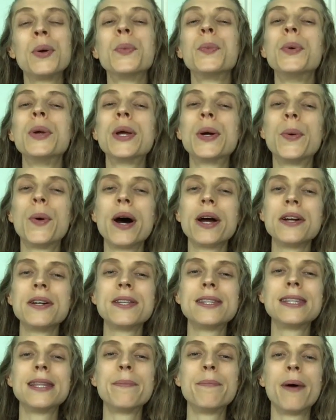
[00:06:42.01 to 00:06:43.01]

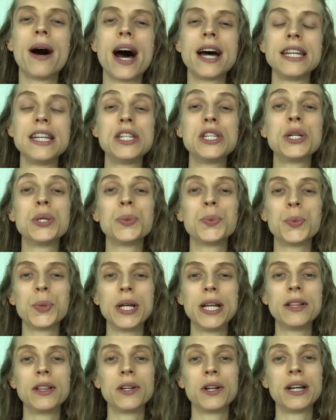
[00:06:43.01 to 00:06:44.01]
requires the body to
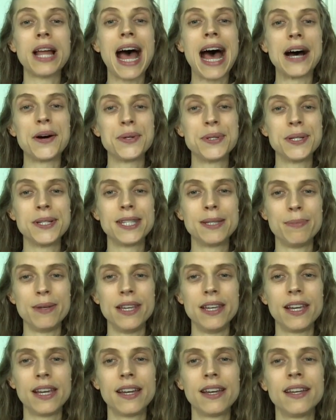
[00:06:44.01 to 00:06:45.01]
relearn how to
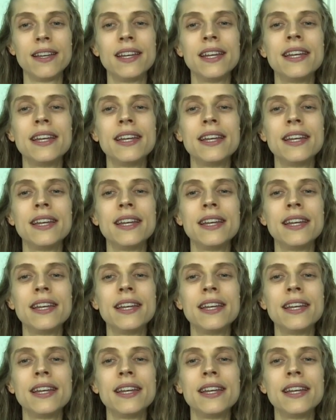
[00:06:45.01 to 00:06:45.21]
speak.